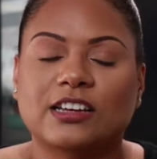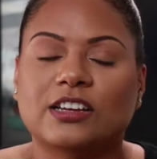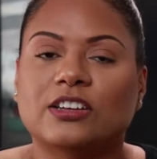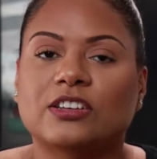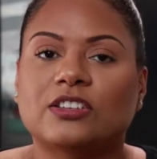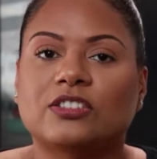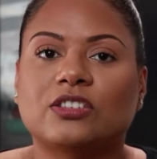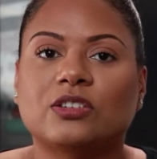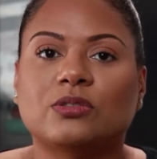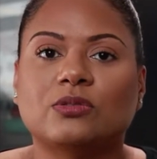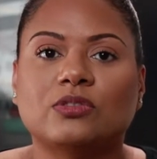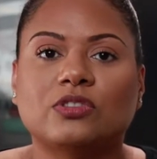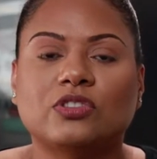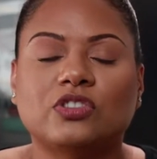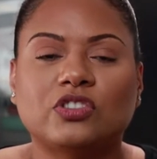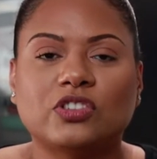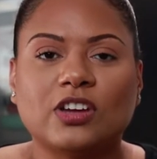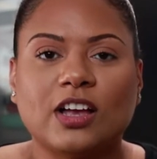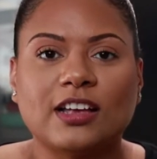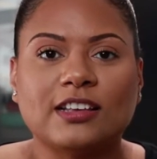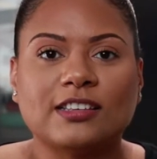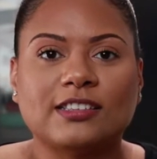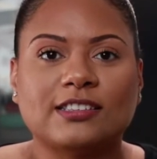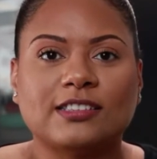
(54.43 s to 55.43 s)
So
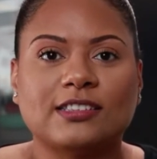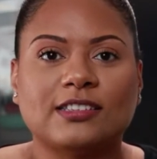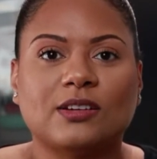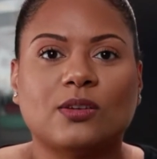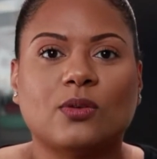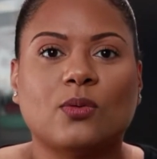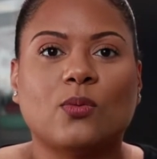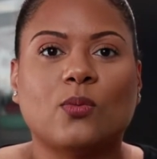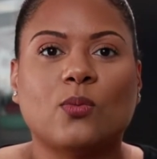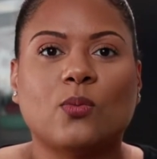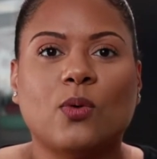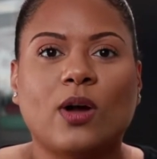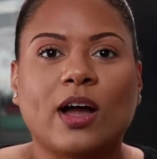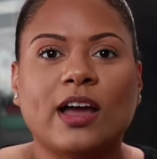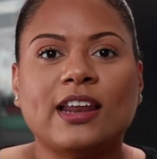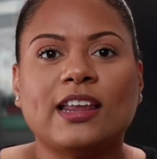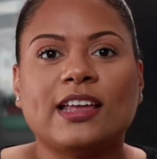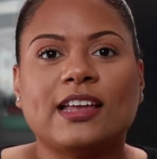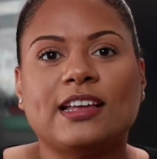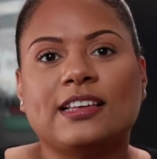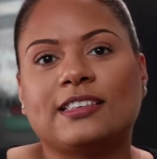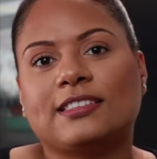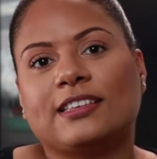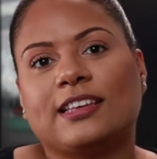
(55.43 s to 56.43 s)
just what
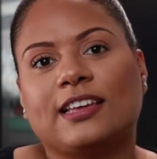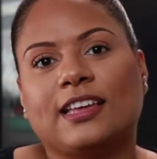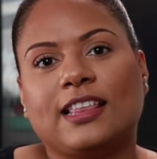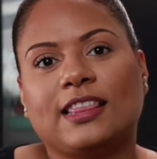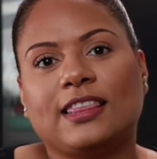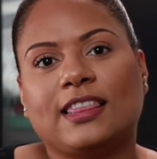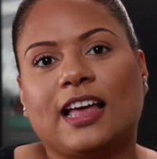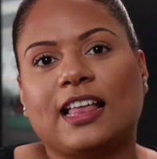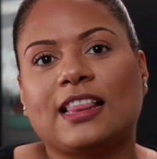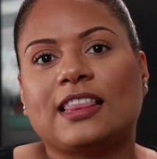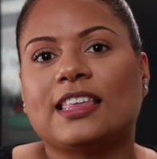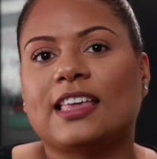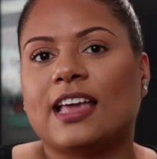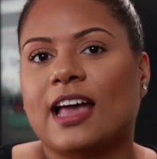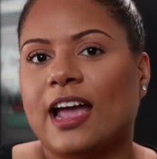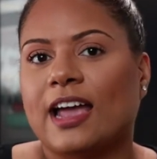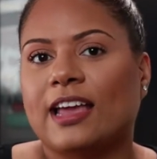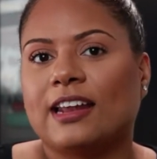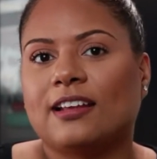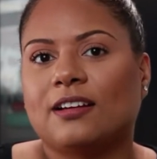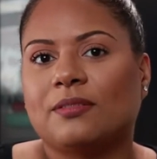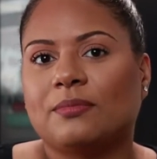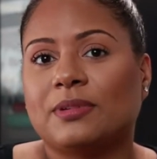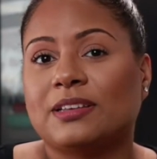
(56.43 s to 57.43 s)
is it that the
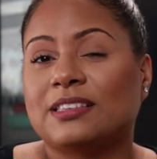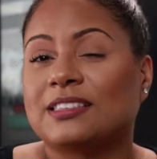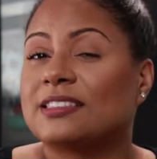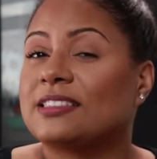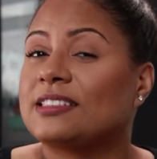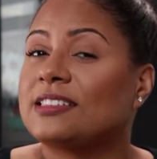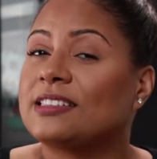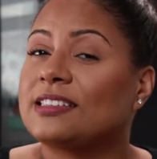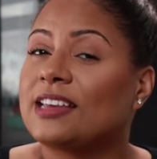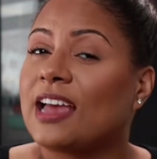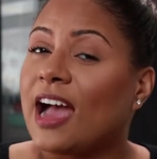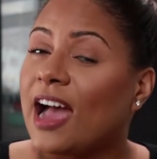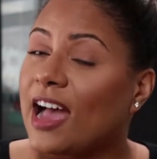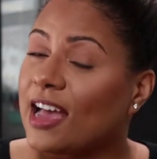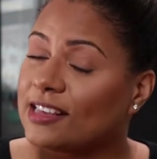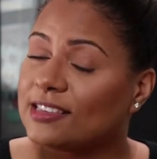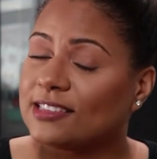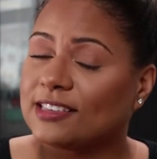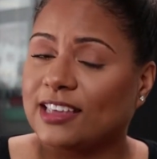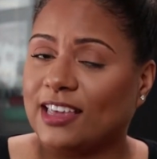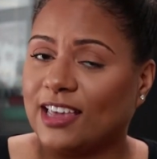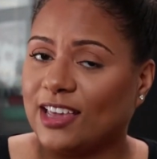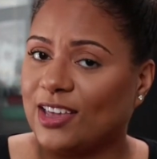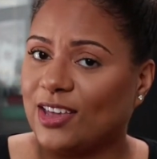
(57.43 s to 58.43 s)
item is
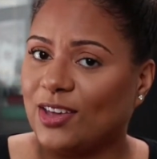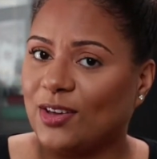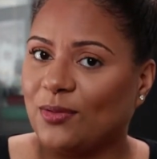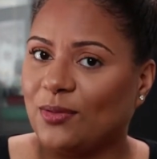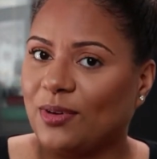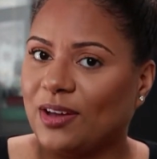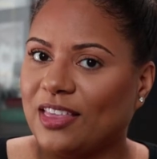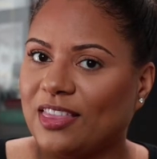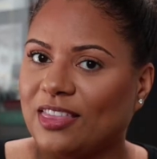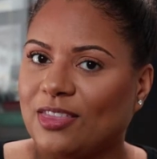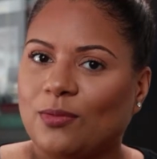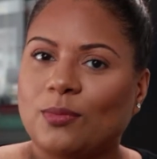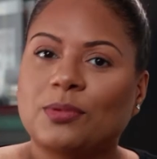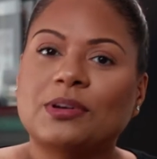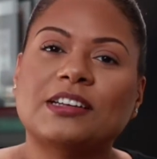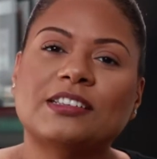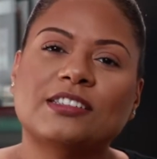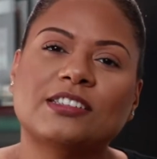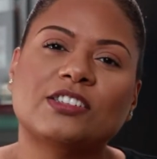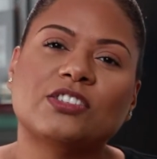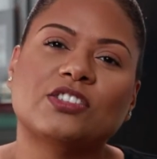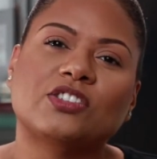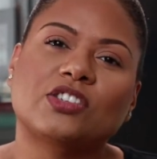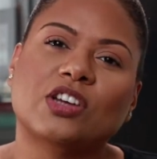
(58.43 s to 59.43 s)
tasking you with? What
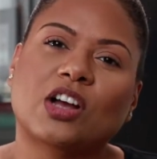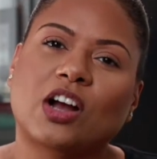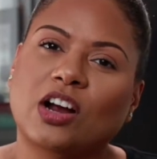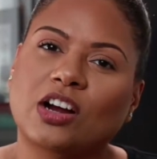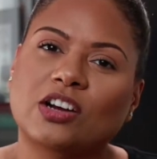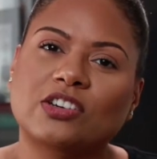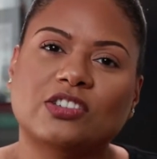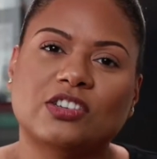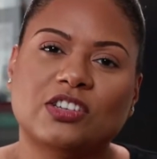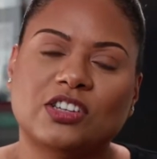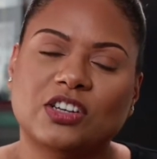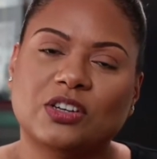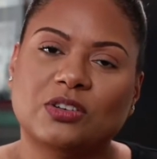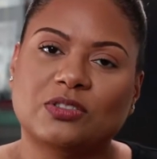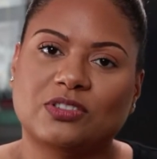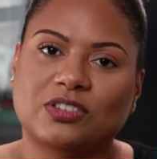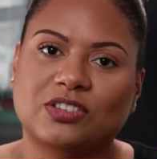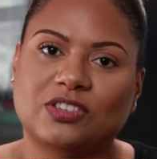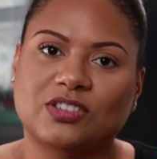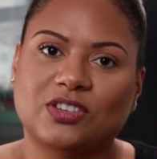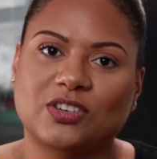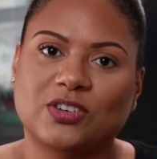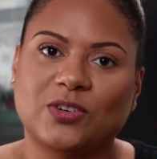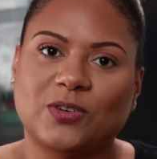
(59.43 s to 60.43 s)
is it charging you
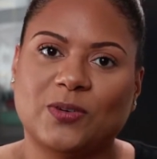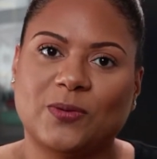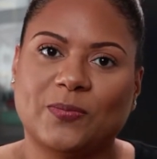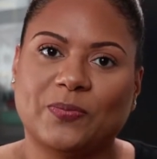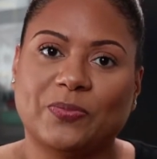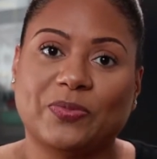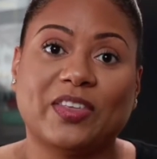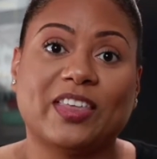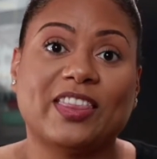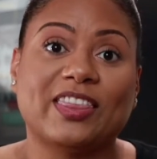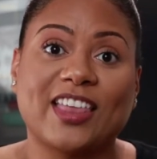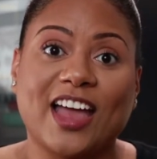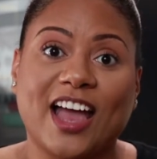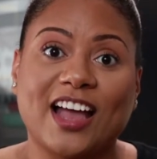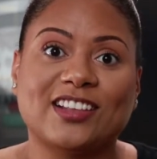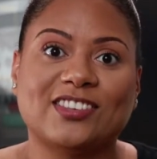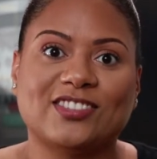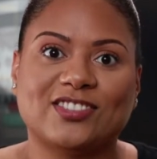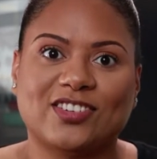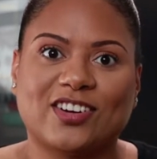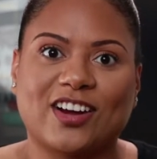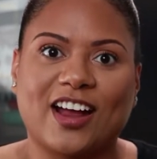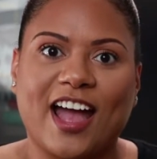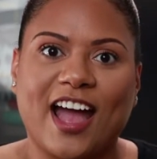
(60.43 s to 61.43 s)
to do?
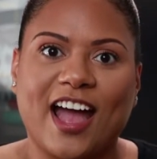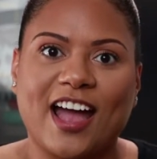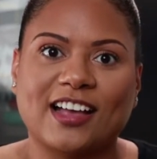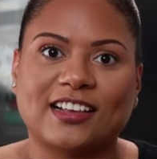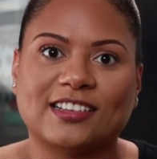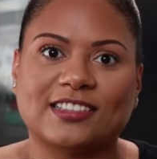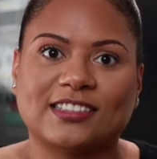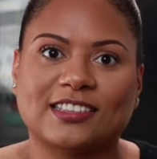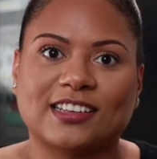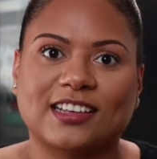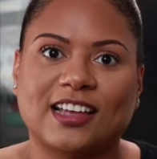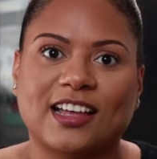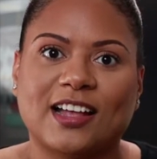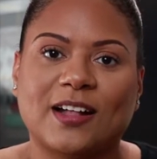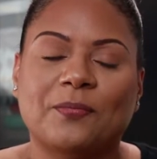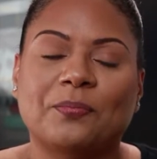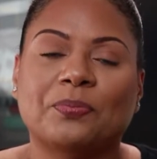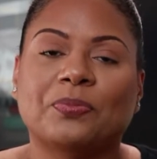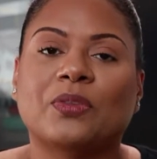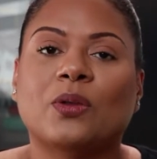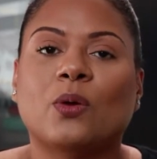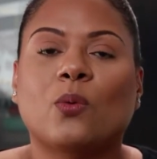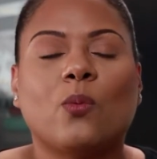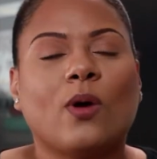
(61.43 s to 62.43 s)
That's your ask.
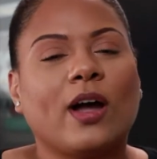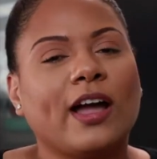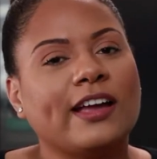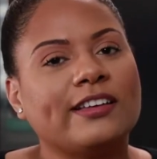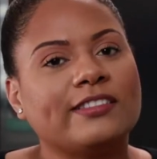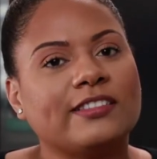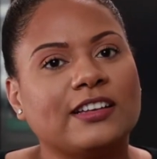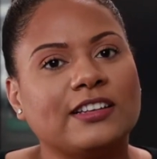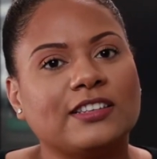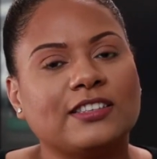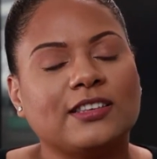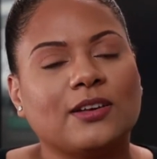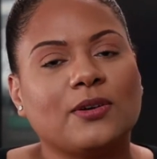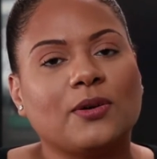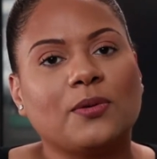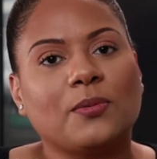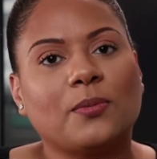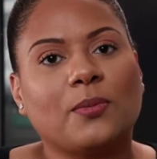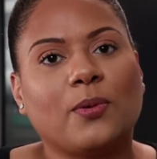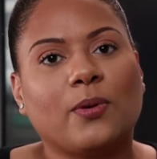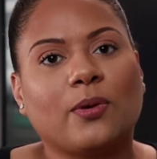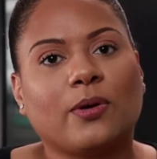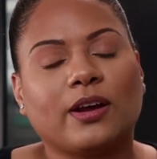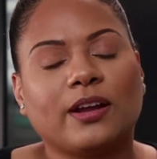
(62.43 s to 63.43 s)
Why is that so
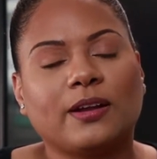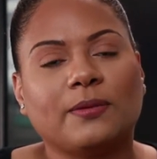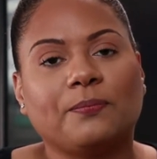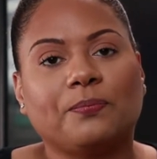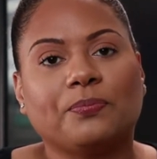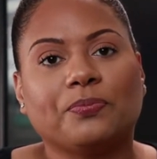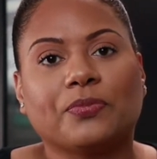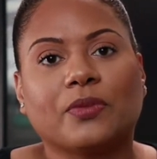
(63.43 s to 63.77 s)
important?